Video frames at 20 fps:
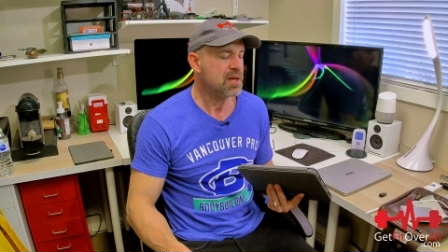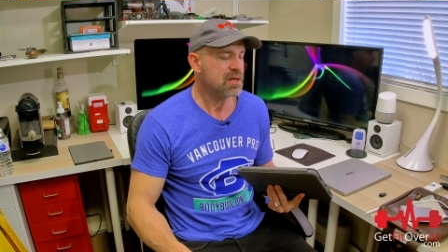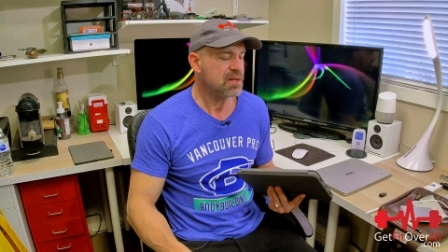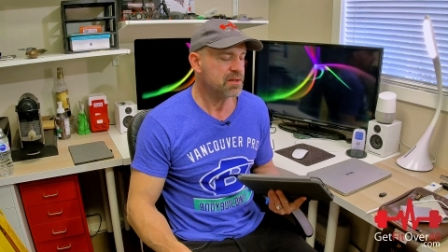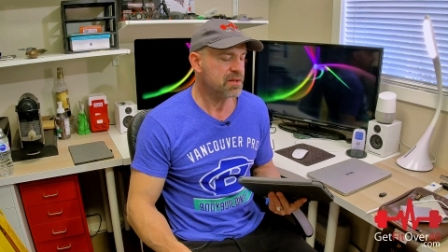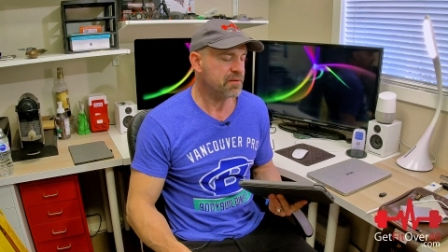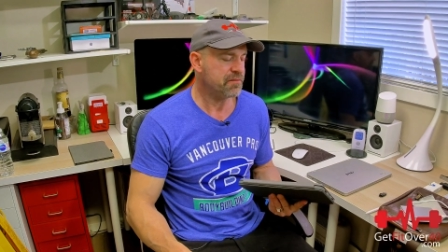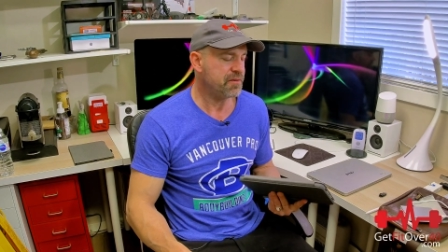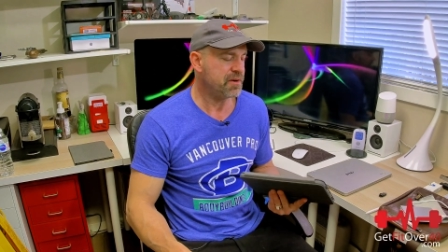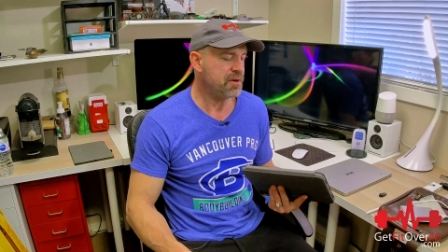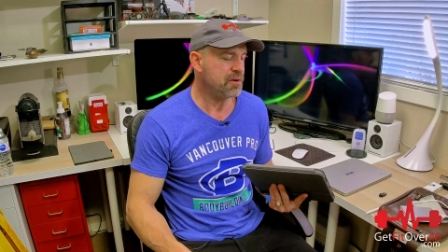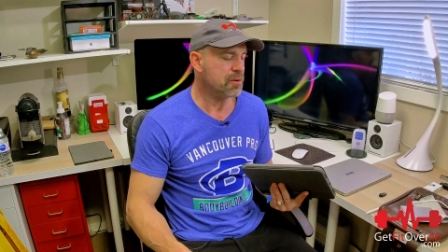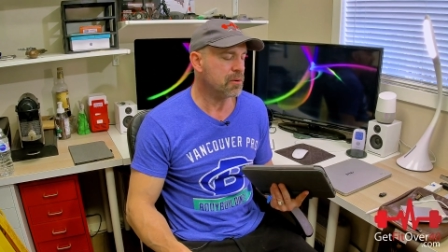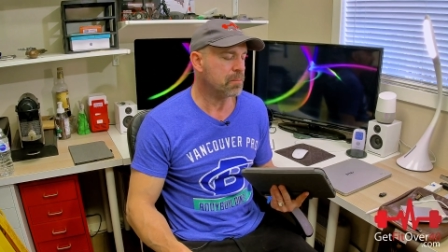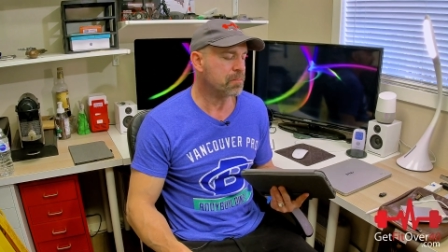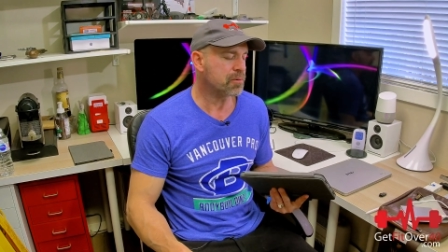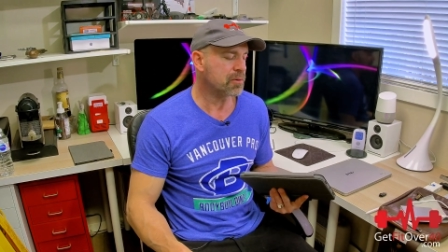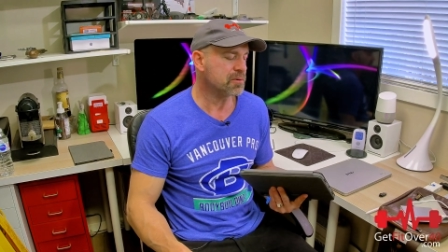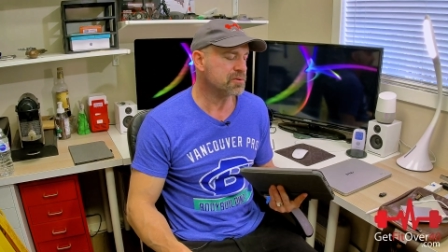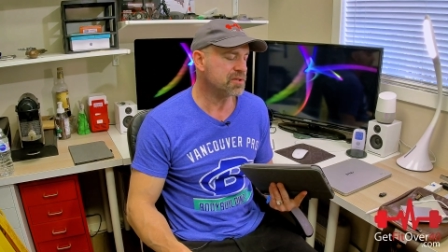the video
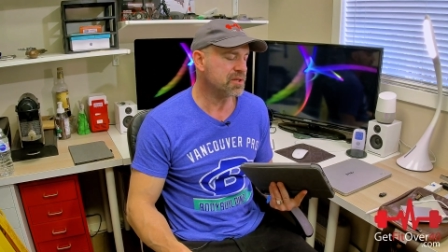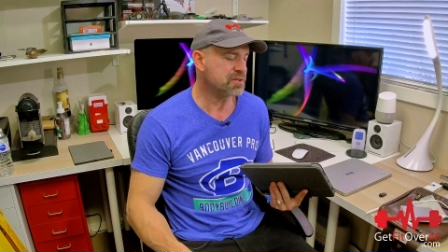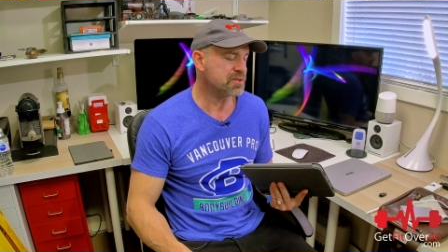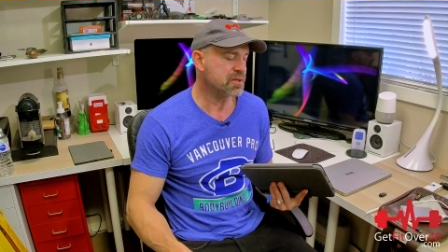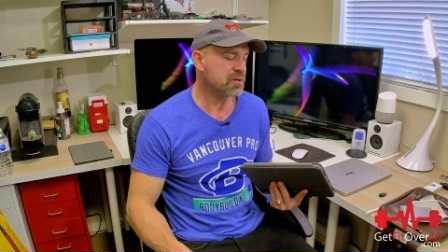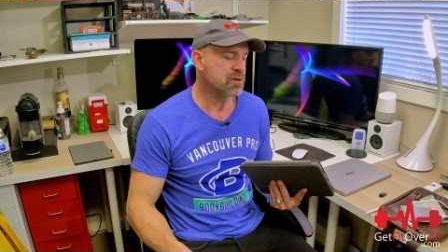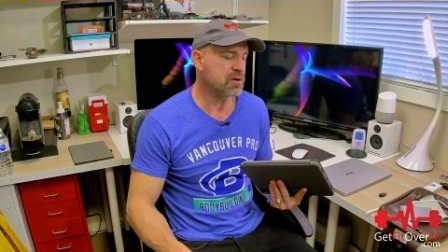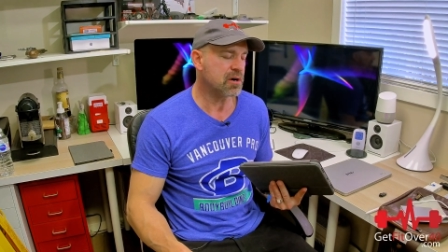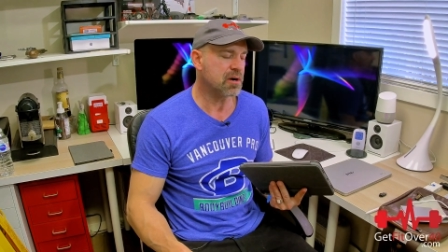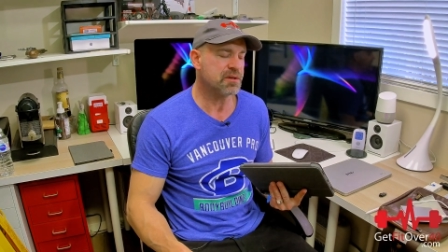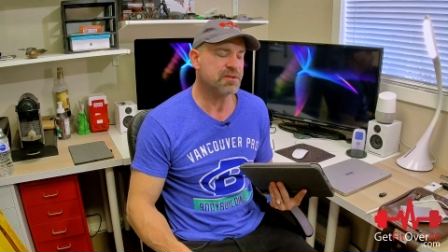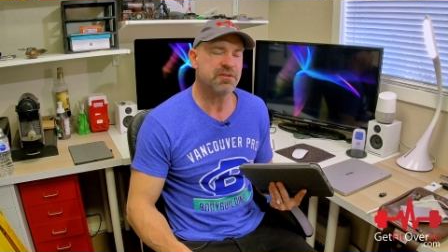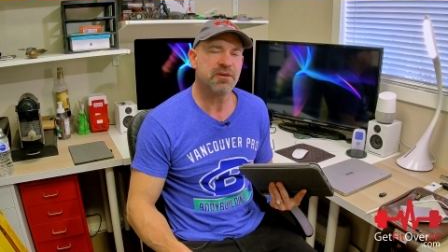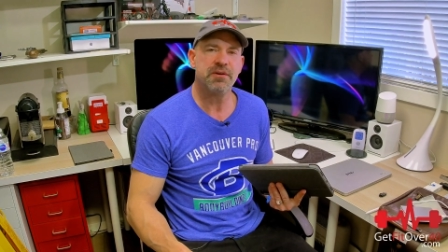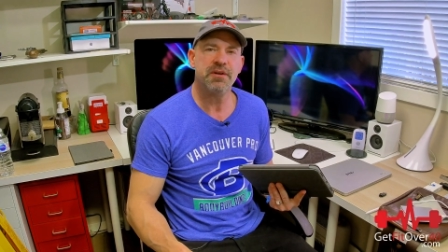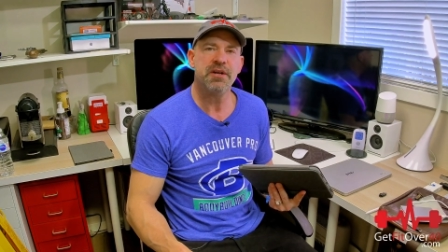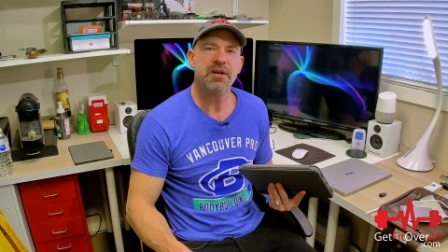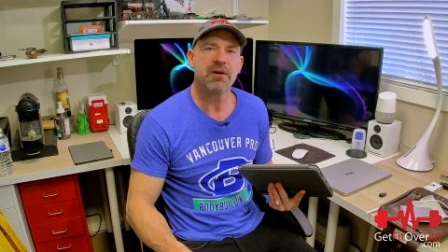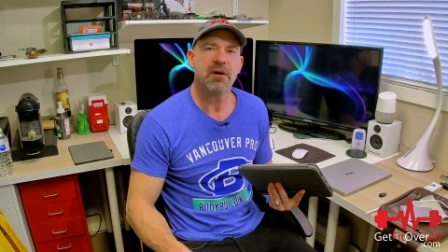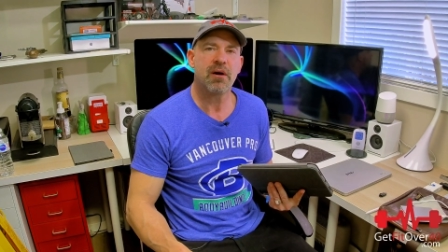processing cards
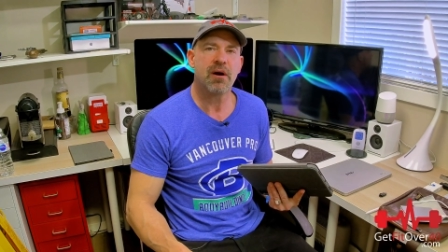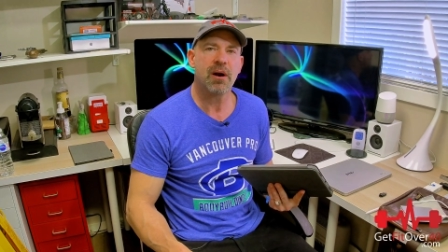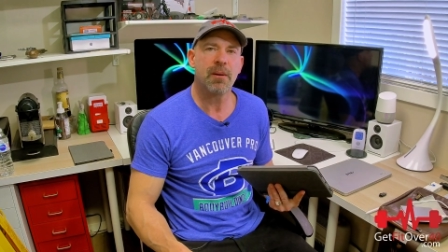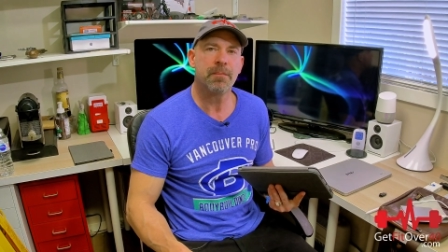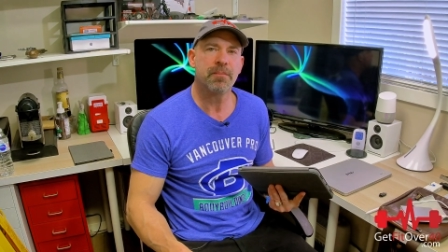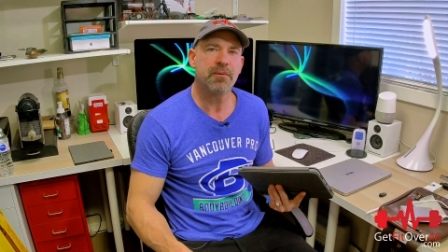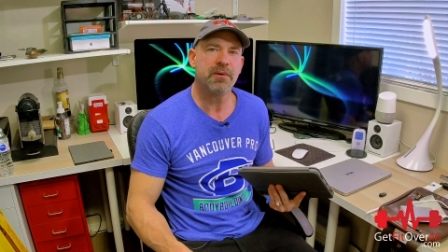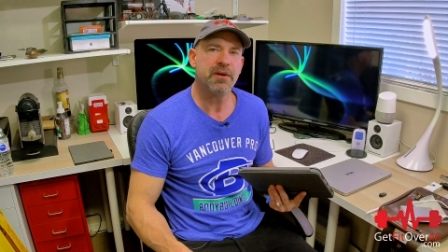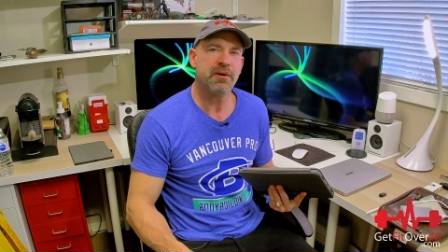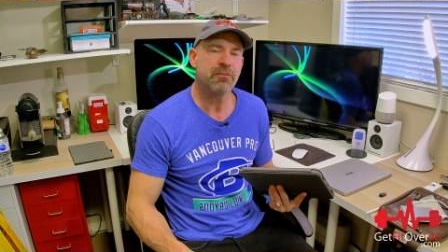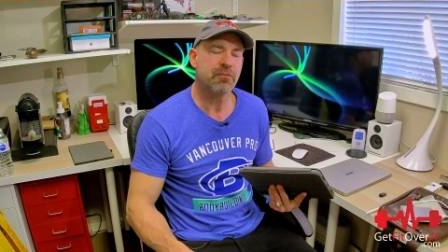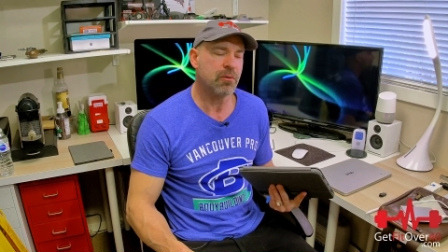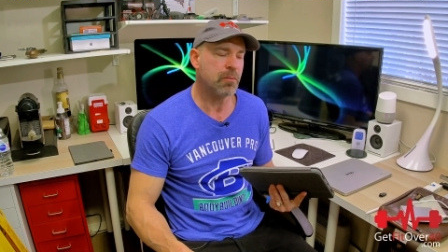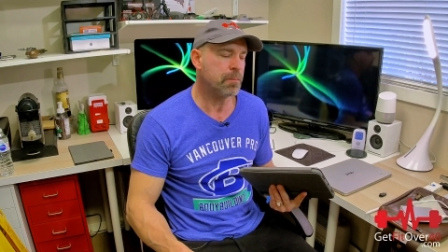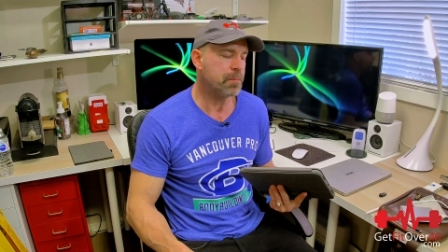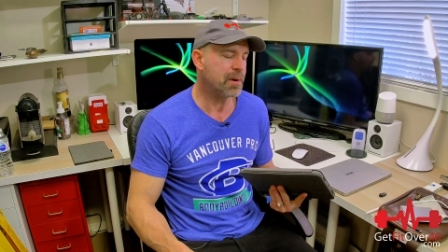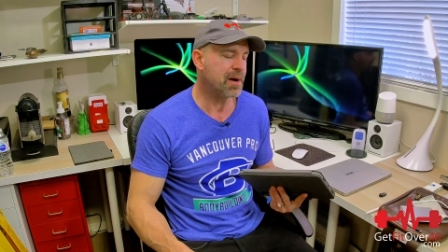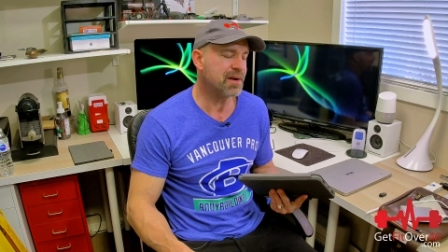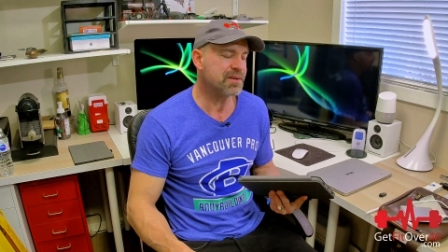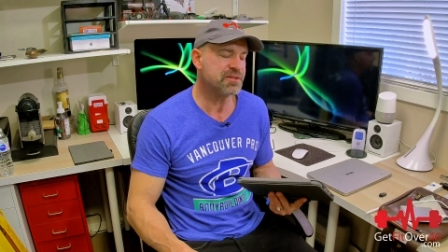on here are pretty
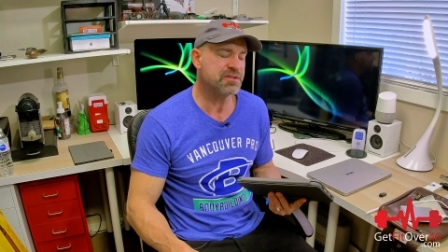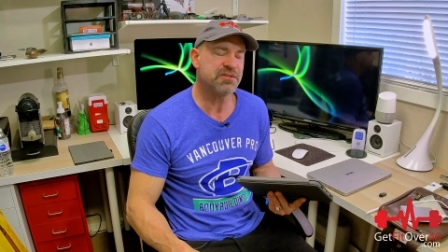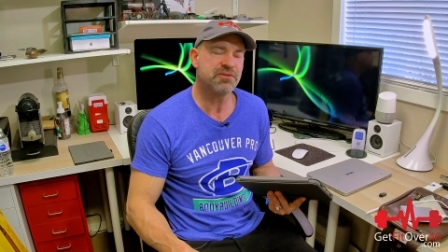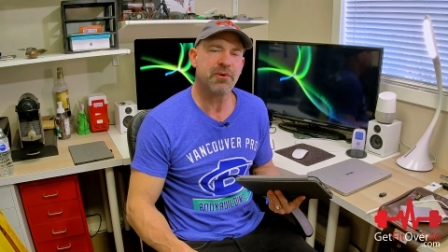robust,